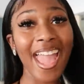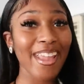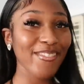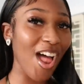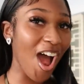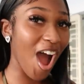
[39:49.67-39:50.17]

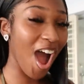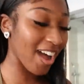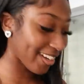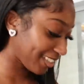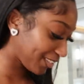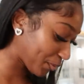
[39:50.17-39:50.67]
Hey
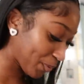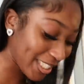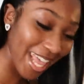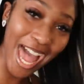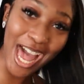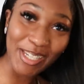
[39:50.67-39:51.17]
vlog,
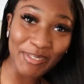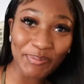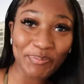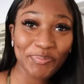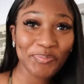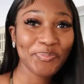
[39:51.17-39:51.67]
what's up?
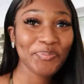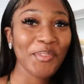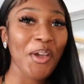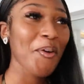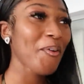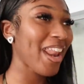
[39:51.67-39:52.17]

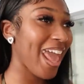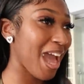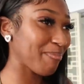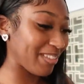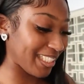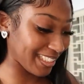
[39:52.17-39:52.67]
What
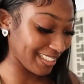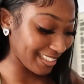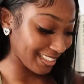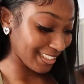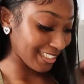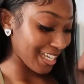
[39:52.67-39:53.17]
happening?
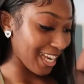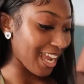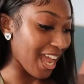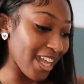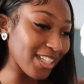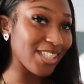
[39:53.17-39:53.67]

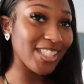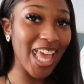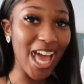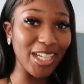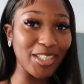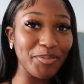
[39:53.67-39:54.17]

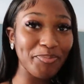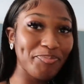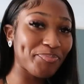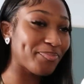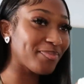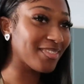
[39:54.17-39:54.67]
So,
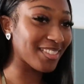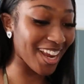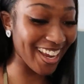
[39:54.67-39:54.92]
I'm